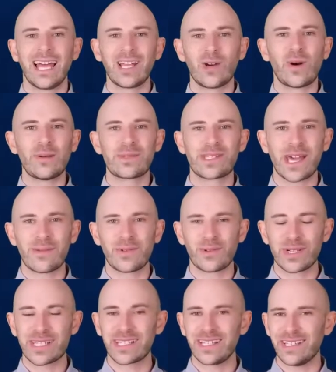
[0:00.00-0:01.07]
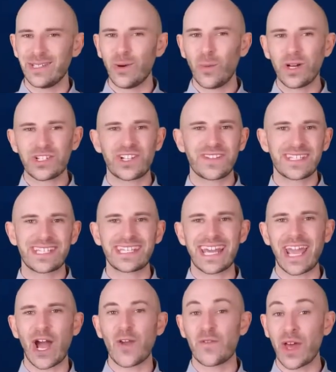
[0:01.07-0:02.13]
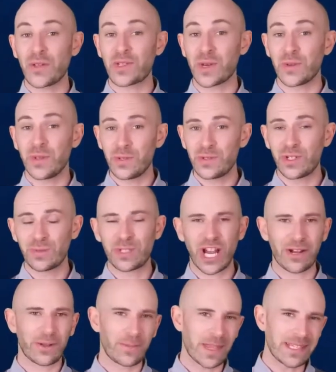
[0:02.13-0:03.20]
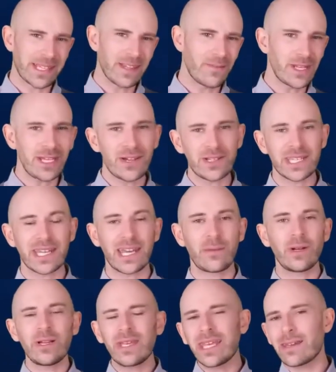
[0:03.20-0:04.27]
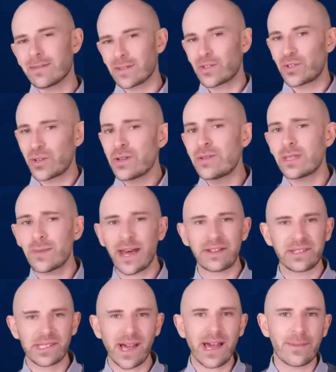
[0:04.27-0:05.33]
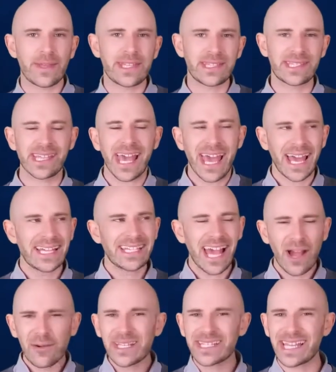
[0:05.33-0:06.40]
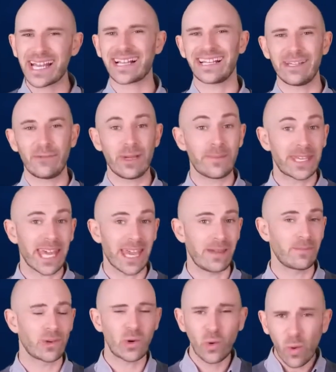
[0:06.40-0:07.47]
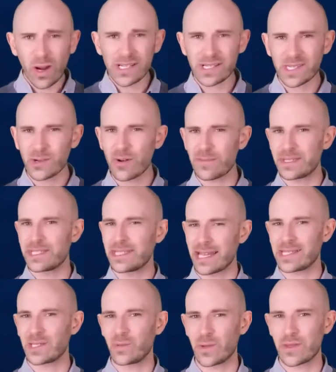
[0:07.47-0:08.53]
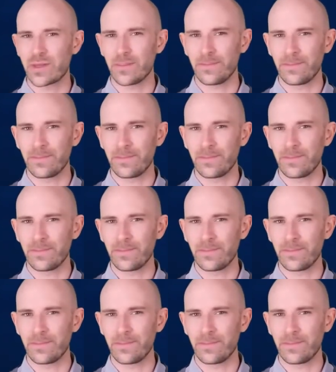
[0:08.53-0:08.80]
Hello, I'm Simon Whistler. You're watching the Today I Found Our YouTube channel, and in the video today, we're looking at the truth about diamonds and how exactly we became quite so obsessed with